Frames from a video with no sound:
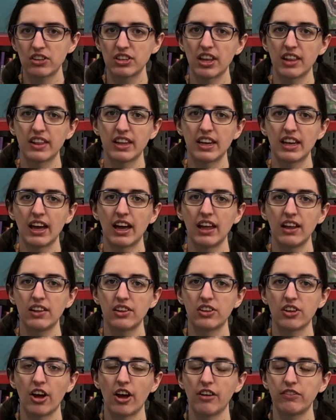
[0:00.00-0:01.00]
or something
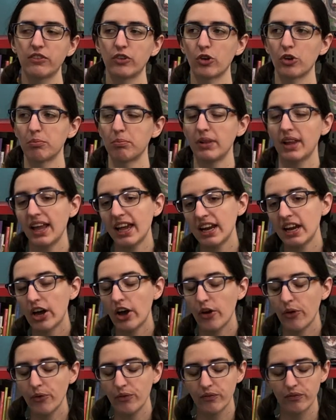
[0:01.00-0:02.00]
else soft, or
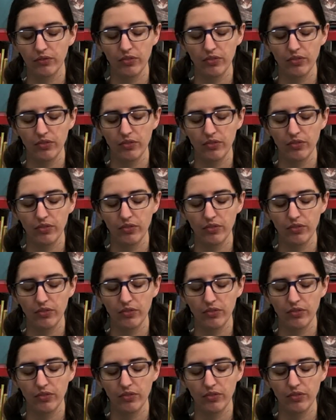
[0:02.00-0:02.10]
Play-Doh,